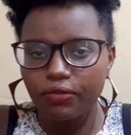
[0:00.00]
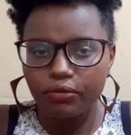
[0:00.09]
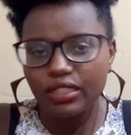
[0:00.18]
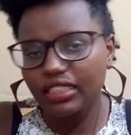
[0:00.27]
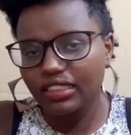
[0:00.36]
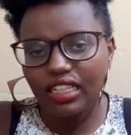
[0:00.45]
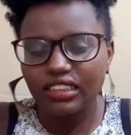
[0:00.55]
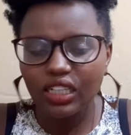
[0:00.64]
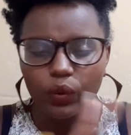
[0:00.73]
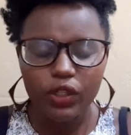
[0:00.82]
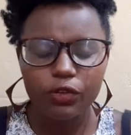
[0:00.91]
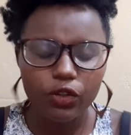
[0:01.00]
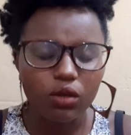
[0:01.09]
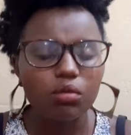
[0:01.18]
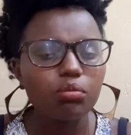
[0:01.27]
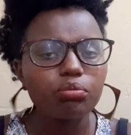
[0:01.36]
distance away
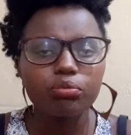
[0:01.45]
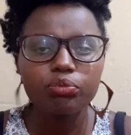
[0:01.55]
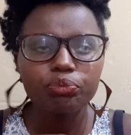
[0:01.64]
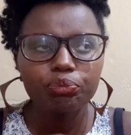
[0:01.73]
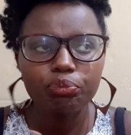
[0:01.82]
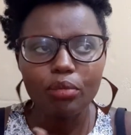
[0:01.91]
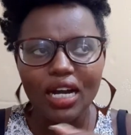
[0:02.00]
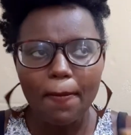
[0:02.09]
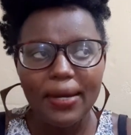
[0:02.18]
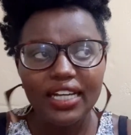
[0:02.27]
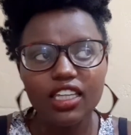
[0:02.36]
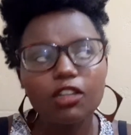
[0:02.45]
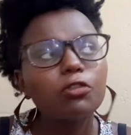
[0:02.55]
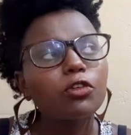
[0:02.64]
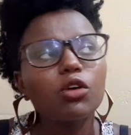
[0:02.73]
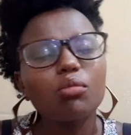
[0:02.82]
from
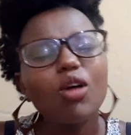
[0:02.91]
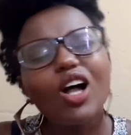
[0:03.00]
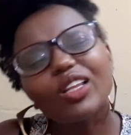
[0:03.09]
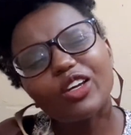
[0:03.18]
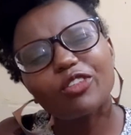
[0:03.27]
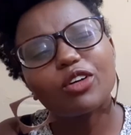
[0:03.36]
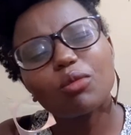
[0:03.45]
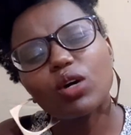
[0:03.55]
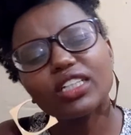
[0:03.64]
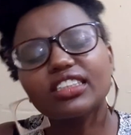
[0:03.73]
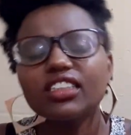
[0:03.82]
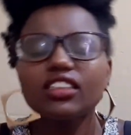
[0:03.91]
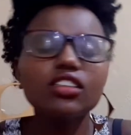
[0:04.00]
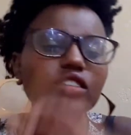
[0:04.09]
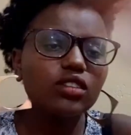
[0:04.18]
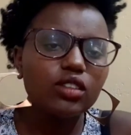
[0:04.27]
backpacking, from all the way from
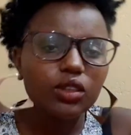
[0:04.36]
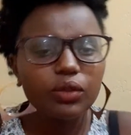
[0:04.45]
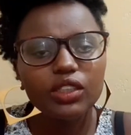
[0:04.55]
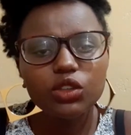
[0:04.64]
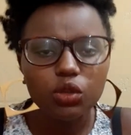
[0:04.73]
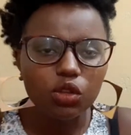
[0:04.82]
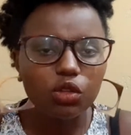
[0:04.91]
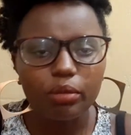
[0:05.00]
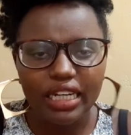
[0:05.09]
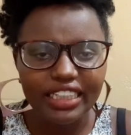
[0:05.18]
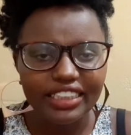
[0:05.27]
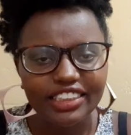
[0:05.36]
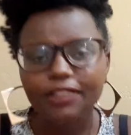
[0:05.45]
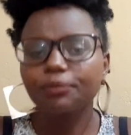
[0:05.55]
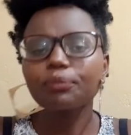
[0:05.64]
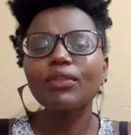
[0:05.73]
Wasini all the way to
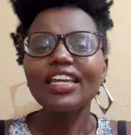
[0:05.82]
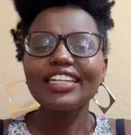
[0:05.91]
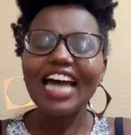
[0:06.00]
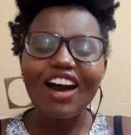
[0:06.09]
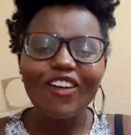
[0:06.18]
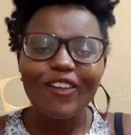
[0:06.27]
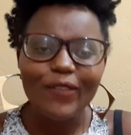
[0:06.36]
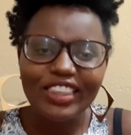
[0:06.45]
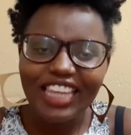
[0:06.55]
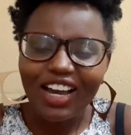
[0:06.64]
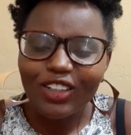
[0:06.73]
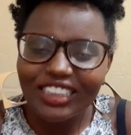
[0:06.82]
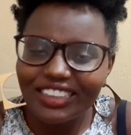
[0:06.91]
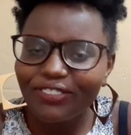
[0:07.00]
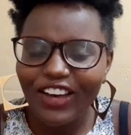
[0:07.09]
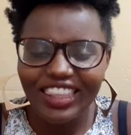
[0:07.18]
Malindi. Now, without
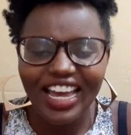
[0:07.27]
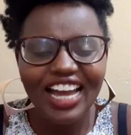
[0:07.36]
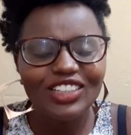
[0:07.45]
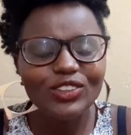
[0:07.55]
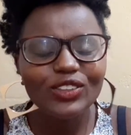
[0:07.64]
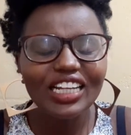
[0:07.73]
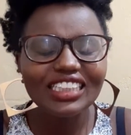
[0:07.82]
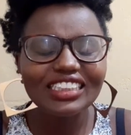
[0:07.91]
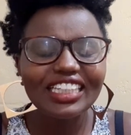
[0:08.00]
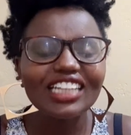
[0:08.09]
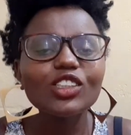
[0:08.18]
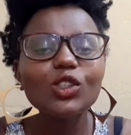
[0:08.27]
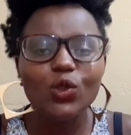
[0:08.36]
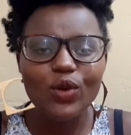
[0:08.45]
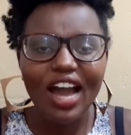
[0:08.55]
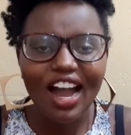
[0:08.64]
further ado, let's get
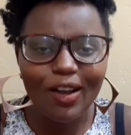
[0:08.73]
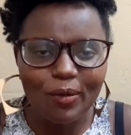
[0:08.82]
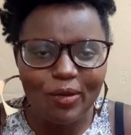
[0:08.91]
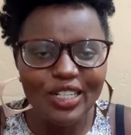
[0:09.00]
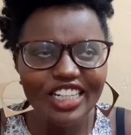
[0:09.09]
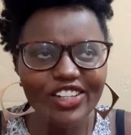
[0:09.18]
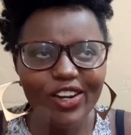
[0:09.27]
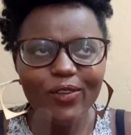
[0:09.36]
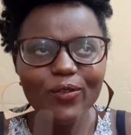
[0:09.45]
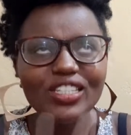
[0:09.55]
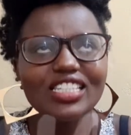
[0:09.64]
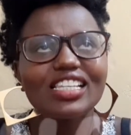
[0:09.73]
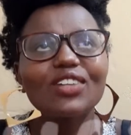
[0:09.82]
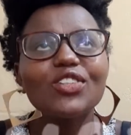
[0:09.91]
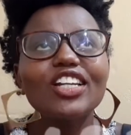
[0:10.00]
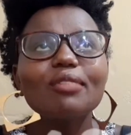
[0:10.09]
to accommodation, which is
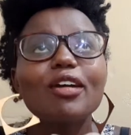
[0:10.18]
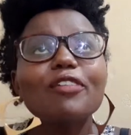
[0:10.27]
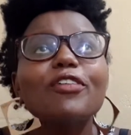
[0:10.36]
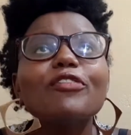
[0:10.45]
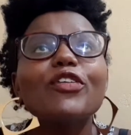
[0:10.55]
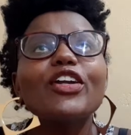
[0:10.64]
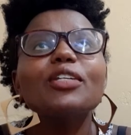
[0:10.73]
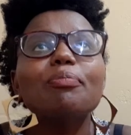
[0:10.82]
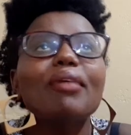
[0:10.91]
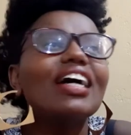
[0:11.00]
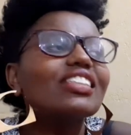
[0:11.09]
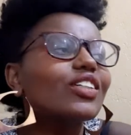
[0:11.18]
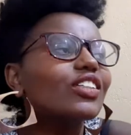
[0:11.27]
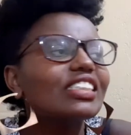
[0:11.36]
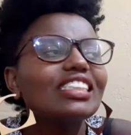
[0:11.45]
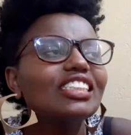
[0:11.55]
actually my favorite part,
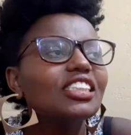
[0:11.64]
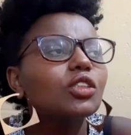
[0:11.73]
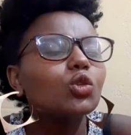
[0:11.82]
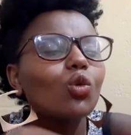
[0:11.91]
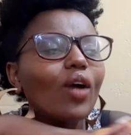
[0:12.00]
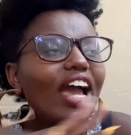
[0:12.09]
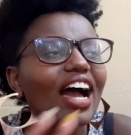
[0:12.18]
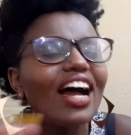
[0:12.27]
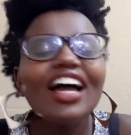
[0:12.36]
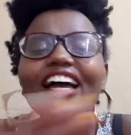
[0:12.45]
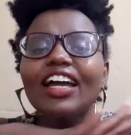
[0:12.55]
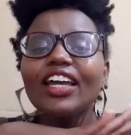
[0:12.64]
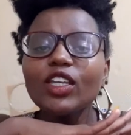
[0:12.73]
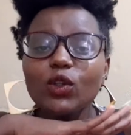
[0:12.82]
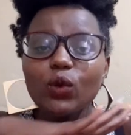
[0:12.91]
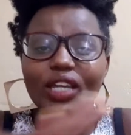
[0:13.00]
because this is where
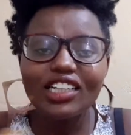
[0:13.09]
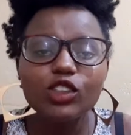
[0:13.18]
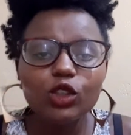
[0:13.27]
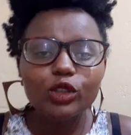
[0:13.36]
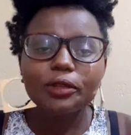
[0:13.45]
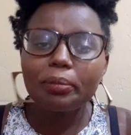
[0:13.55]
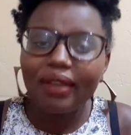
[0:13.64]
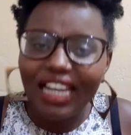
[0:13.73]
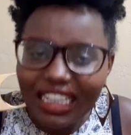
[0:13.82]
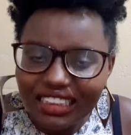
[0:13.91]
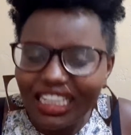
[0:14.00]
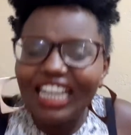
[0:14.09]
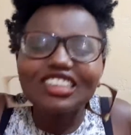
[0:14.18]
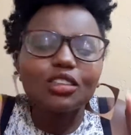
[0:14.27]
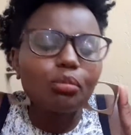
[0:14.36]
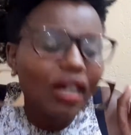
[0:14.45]
you get to splurge
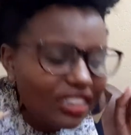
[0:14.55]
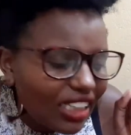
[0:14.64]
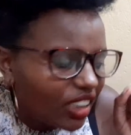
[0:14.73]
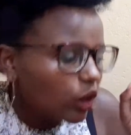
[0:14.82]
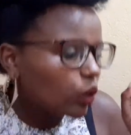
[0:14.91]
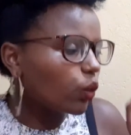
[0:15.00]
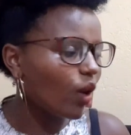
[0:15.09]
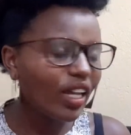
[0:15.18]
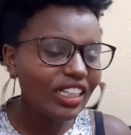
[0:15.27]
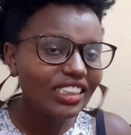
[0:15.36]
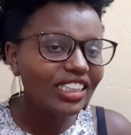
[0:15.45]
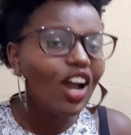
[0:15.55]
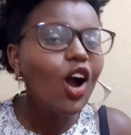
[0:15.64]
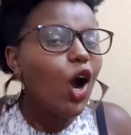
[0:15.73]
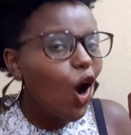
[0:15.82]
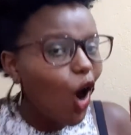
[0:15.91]
as much as you want,
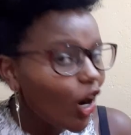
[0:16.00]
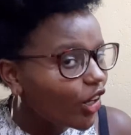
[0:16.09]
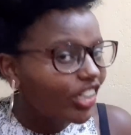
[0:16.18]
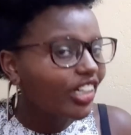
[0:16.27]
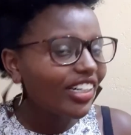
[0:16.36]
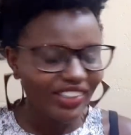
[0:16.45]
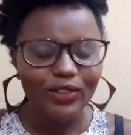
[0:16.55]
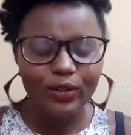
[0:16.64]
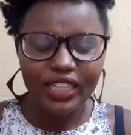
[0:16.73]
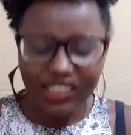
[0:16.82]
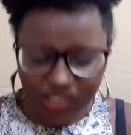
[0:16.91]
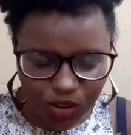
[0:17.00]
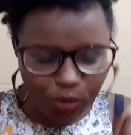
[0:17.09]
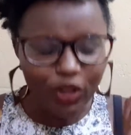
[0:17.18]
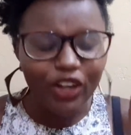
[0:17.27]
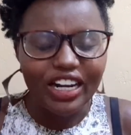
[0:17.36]
or you get to
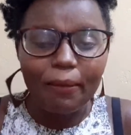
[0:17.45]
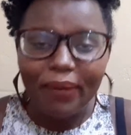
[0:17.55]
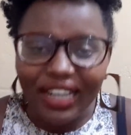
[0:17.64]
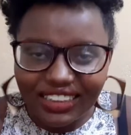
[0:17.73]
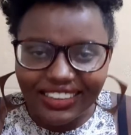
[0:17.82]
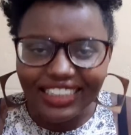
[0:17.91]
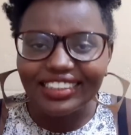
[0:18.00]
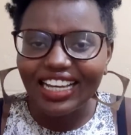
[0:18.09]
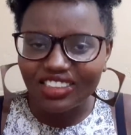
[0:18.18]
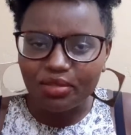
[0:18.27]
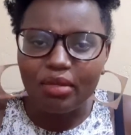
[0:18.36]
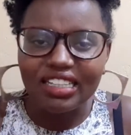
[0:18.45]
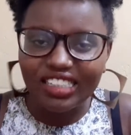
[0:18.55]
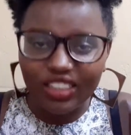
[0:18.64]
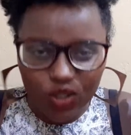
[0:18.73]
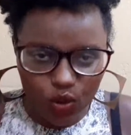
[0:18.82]
be on a budget as much
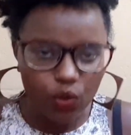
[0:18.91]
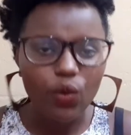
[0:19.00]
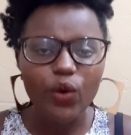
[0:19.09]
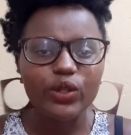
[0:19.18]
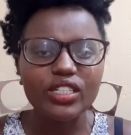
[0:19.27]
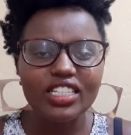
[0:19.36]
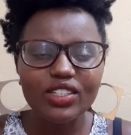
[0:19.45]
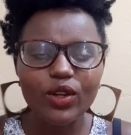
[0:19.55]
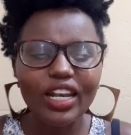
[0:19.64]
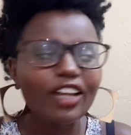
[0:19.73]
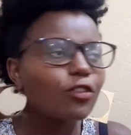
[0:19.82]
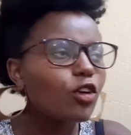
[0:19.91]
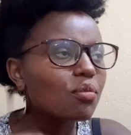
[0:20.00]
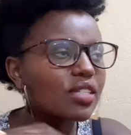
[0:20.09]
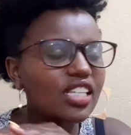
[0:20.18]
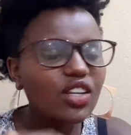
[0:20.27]
as you want. So like
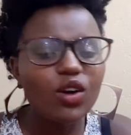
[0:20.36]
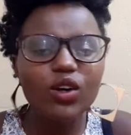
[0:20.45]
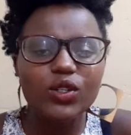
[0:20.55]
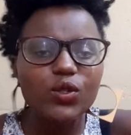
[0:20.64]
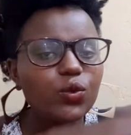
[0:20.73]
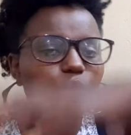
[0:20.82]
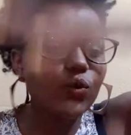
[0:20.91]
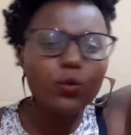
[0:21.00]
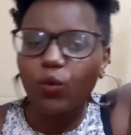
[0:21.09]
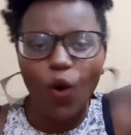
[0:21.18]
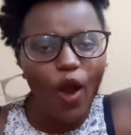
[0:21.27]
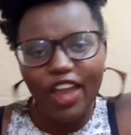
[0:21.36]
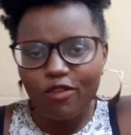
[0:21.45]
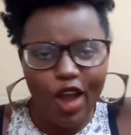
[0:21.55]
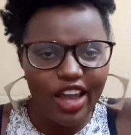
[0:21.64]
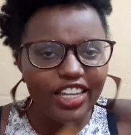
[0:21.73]
from zero to
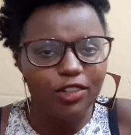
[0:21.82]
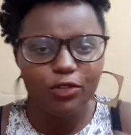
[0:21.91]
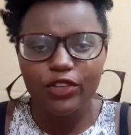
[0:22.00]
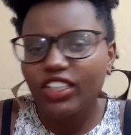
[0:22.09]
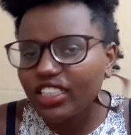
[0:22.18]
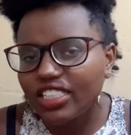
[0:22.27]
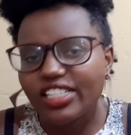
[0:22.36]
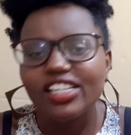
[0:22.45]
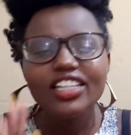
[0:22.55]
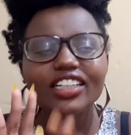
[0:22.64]
whatever, infinity.